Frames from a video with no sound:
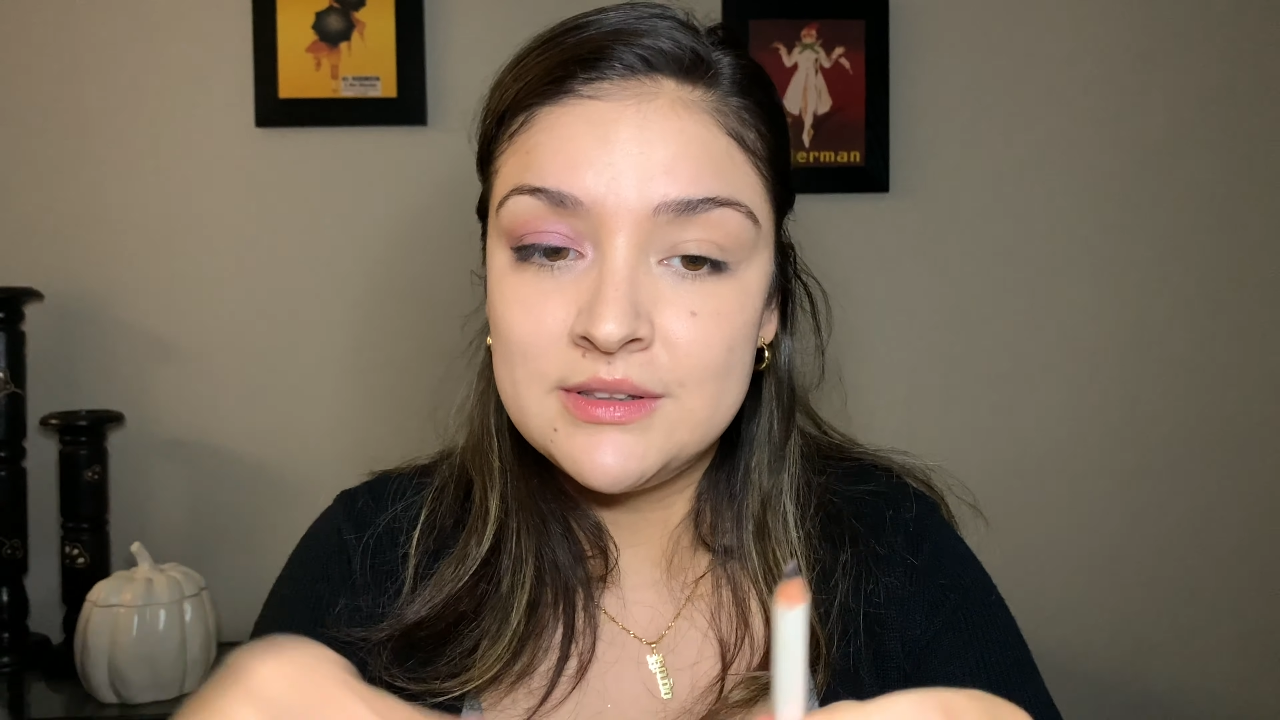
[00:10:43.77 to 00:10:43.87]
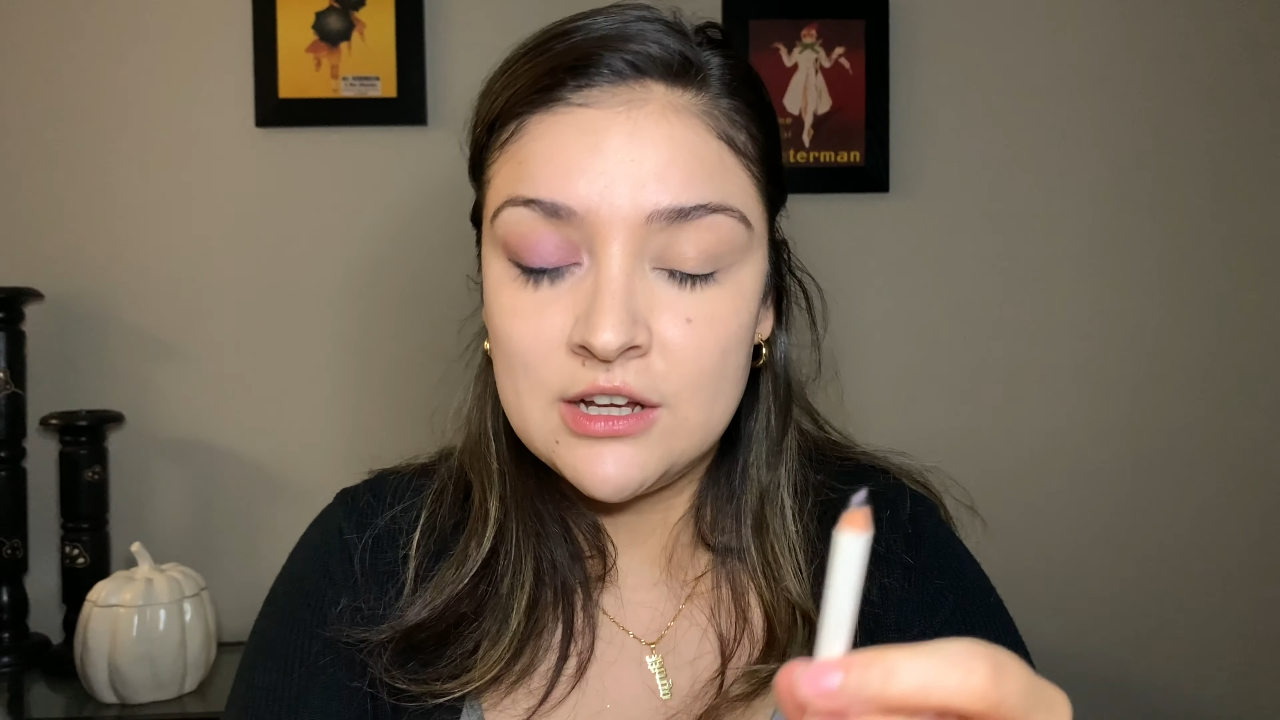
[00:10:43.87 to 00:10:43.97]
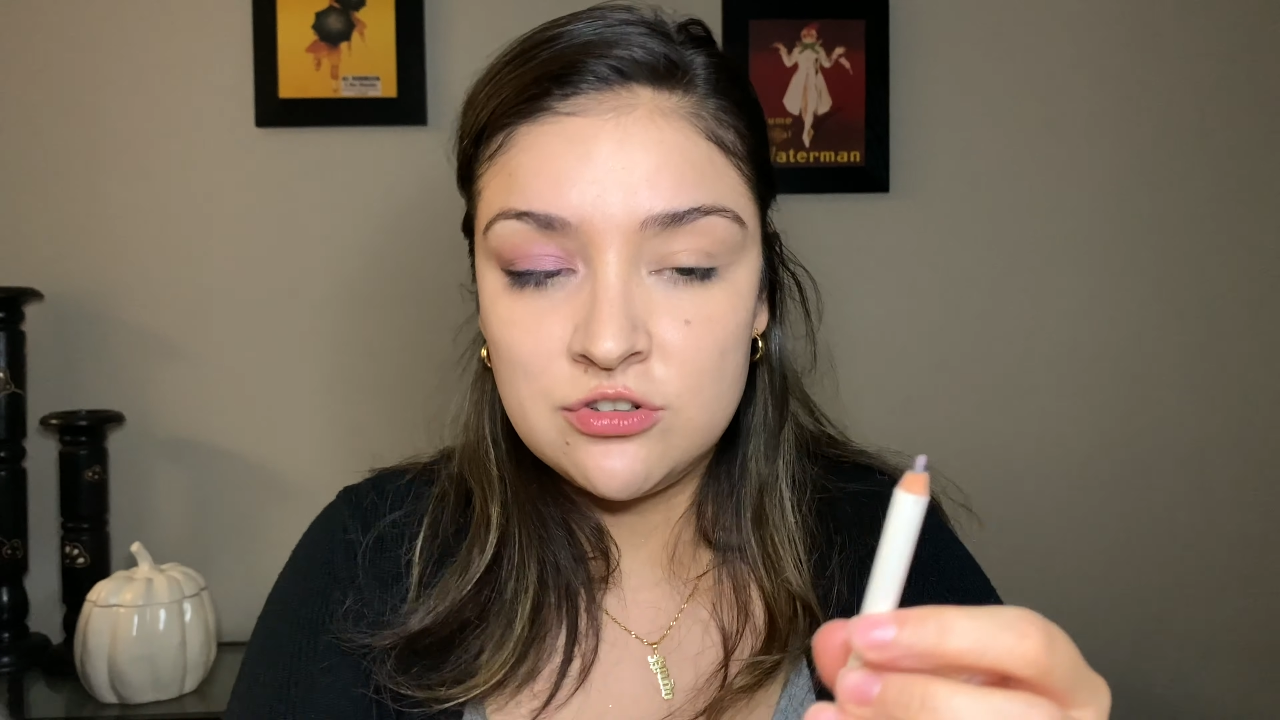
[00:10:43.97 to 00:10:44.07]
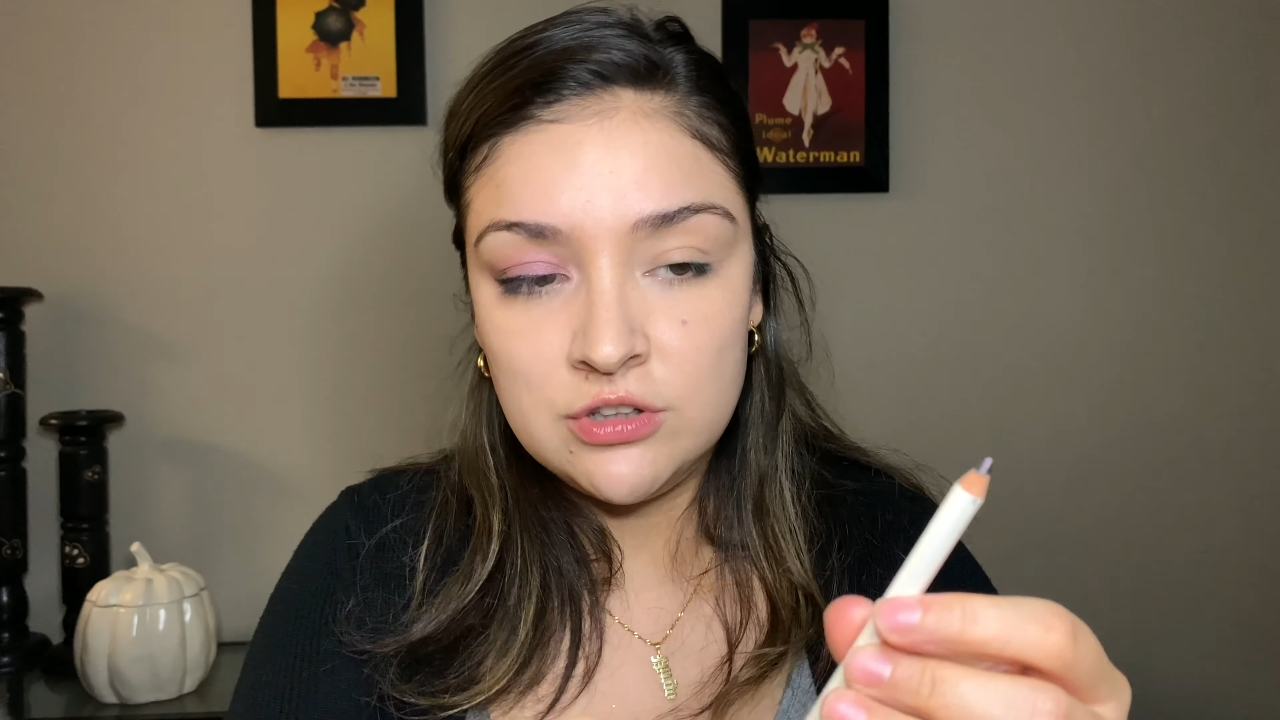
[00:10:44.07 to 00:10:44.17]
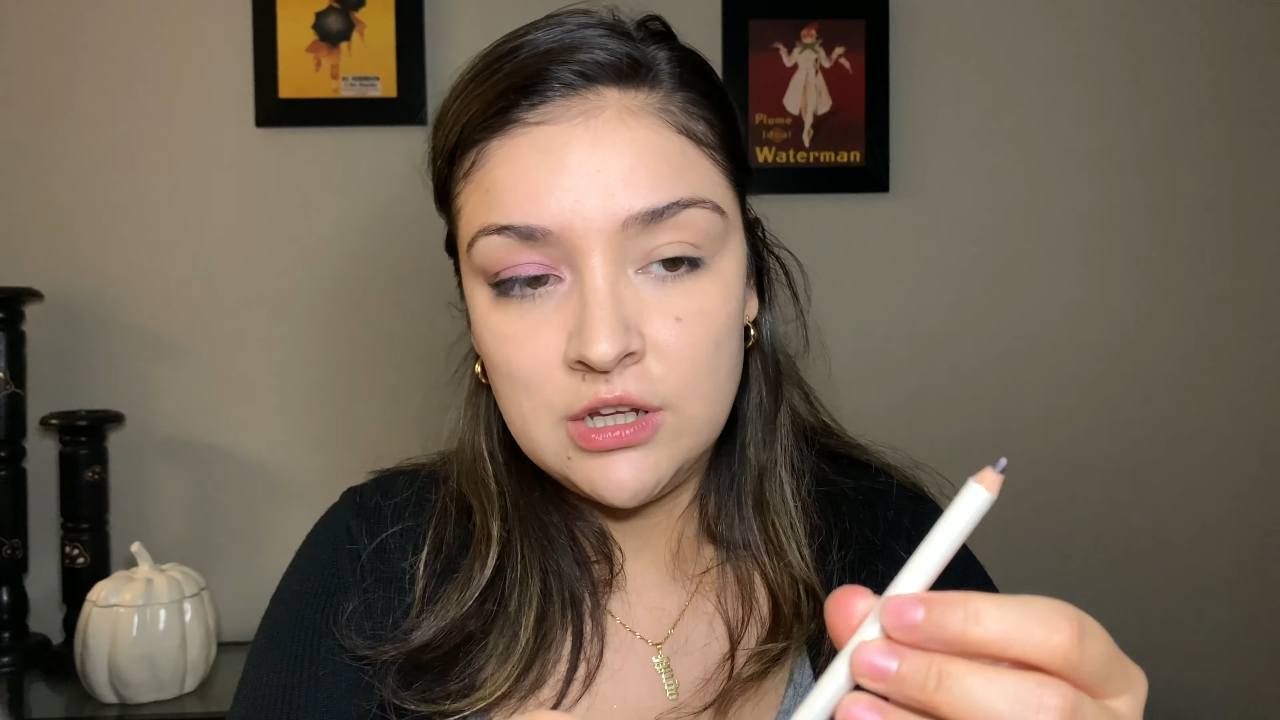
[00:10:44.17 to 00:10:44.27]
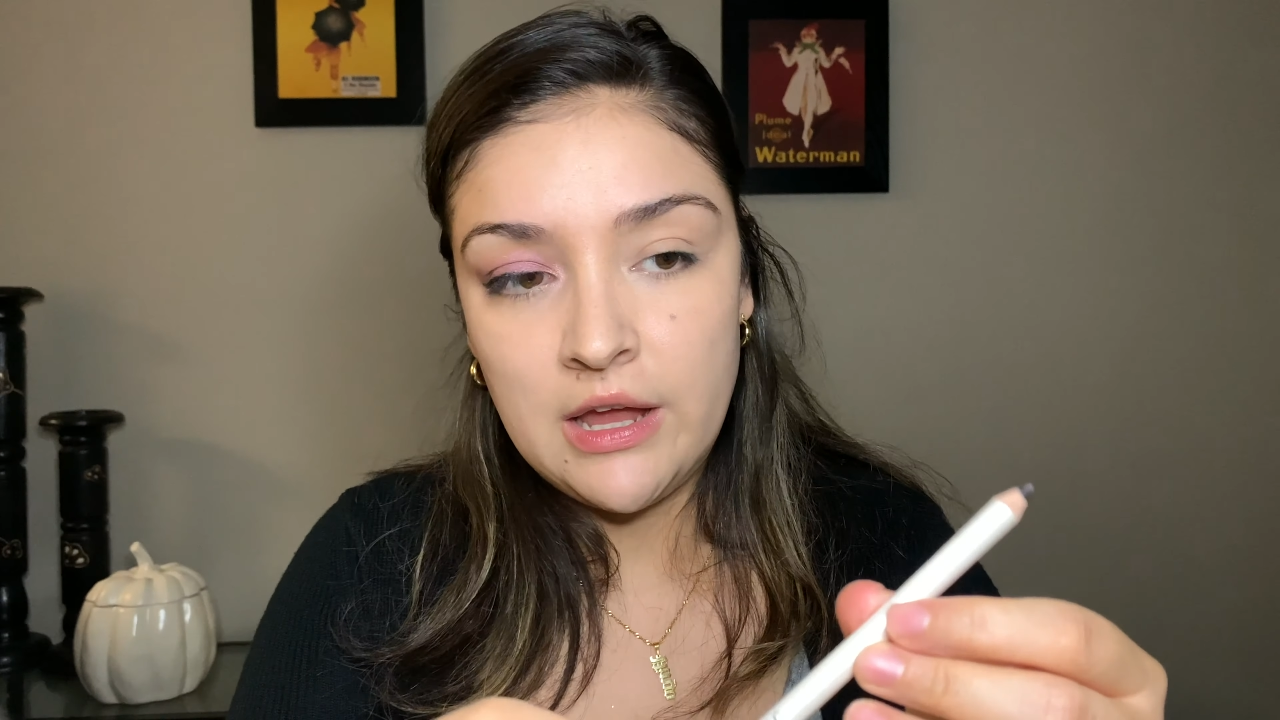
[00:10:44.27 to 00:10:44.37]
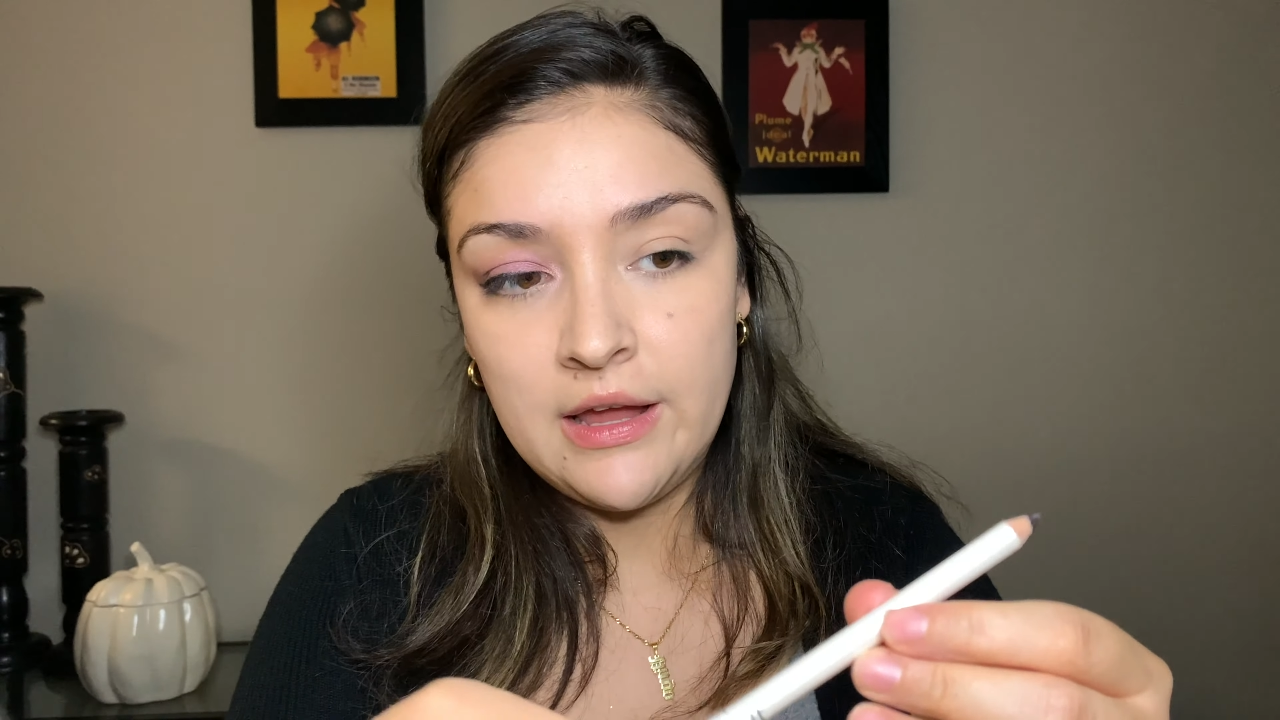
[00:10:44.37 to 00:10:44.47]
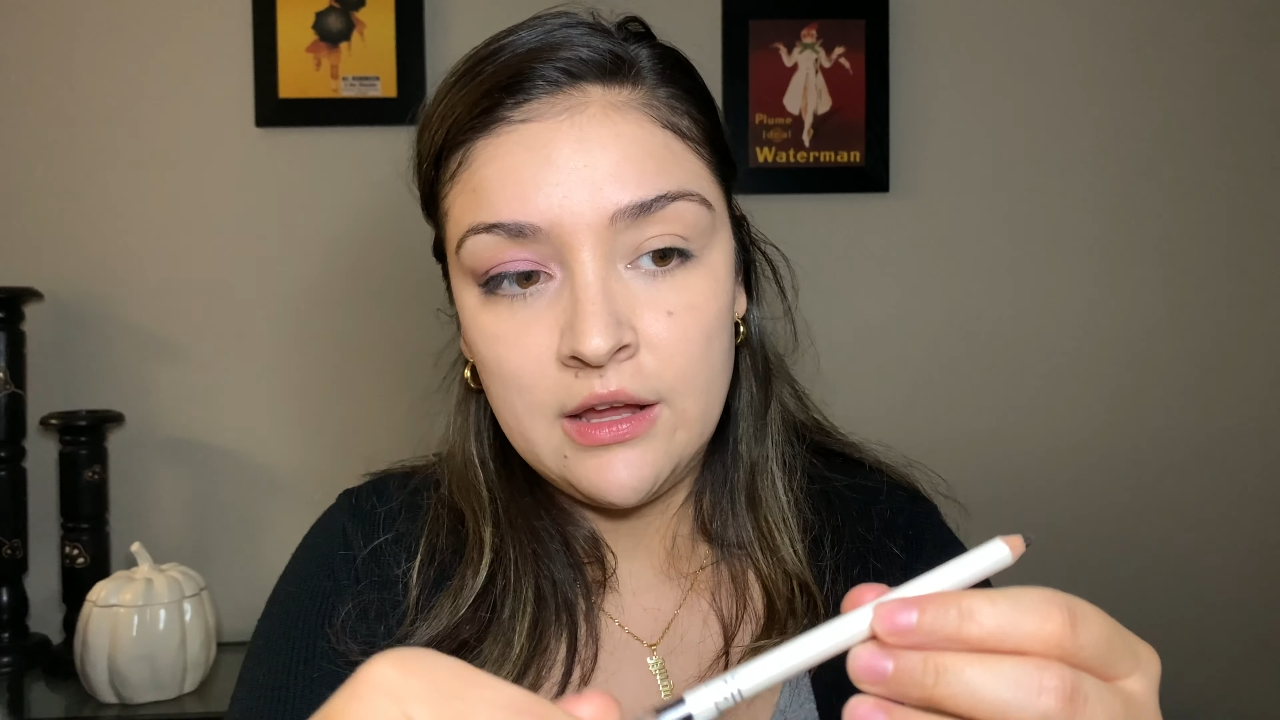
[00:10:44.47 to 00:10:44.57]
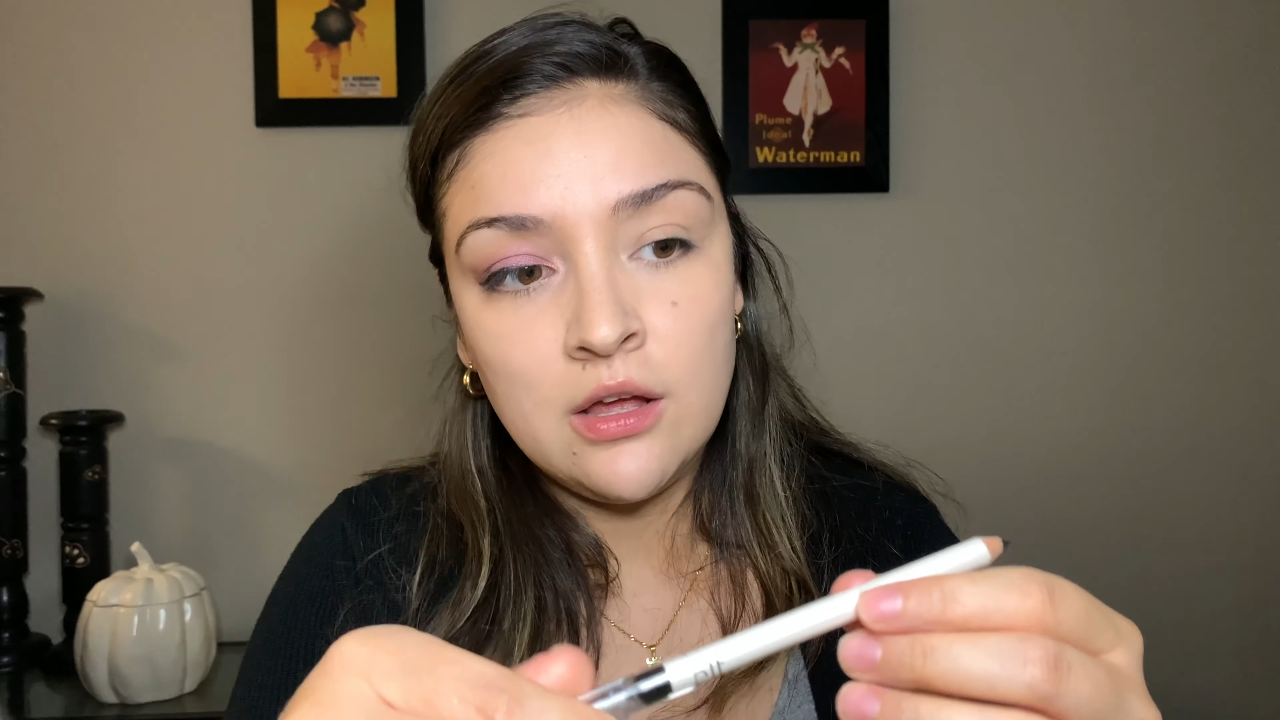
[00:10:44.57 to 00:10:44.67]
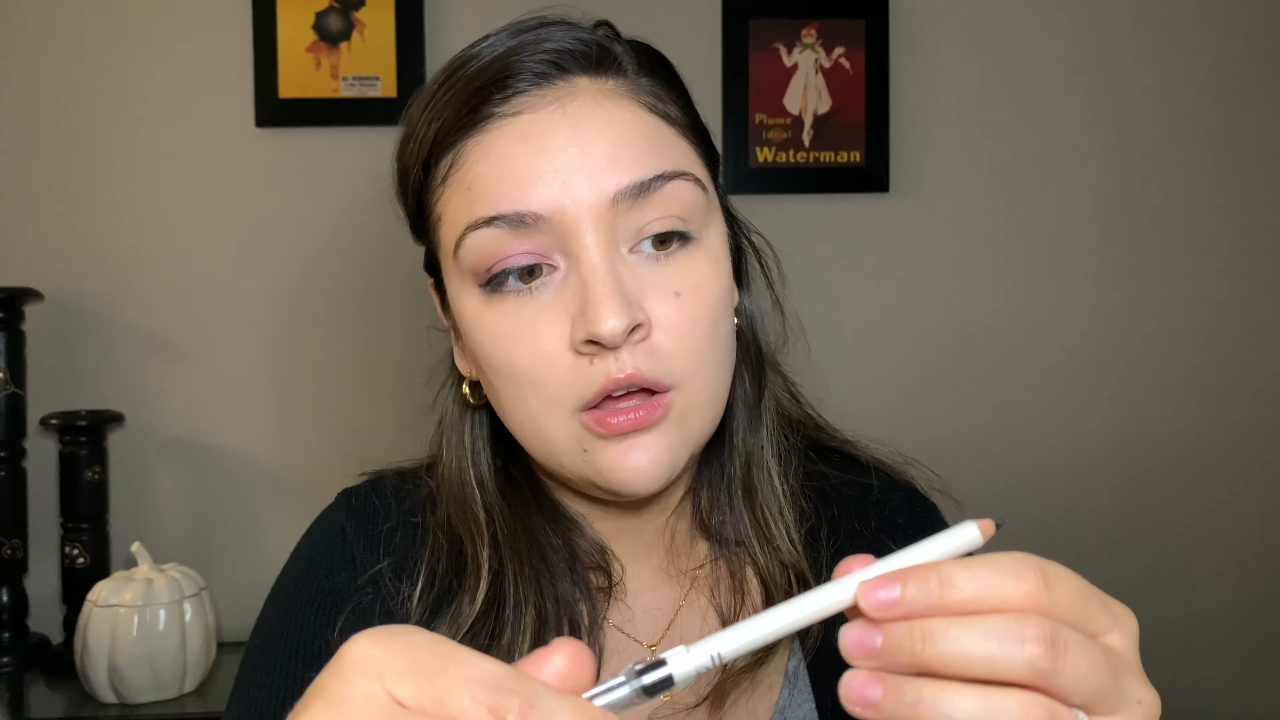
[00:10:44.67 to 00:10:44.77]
actually a